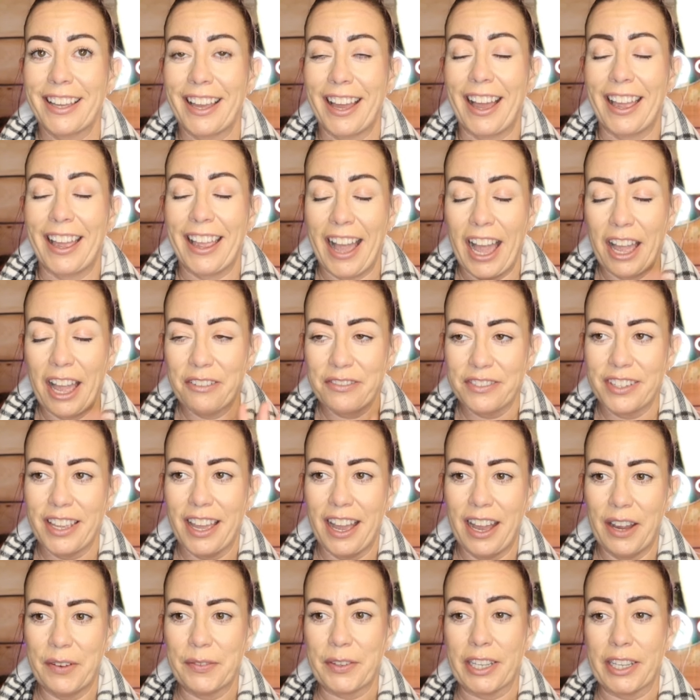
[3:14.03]
I have to
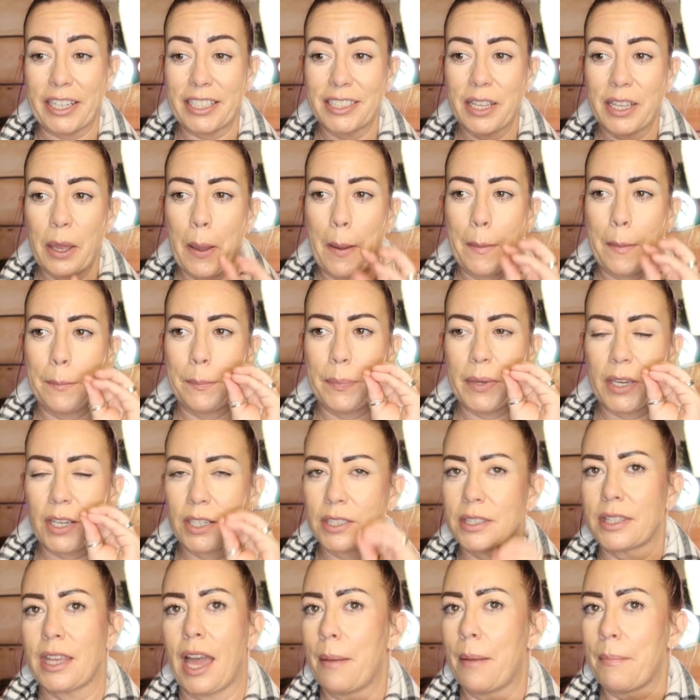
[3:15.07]
have it
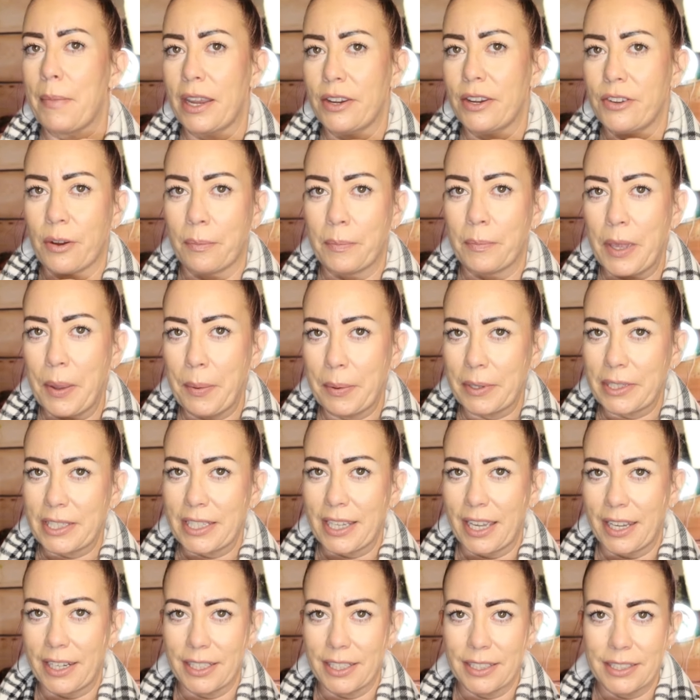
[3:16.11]
because I might not be able to
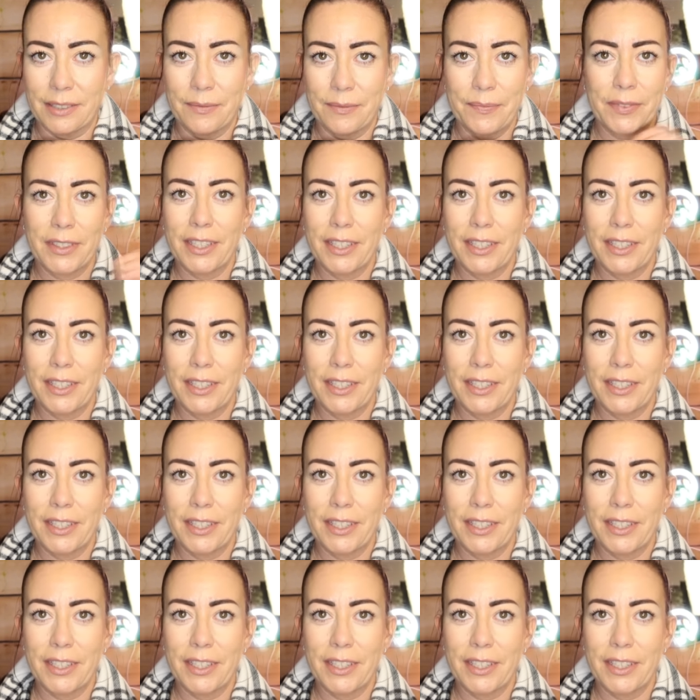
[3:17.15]
get it.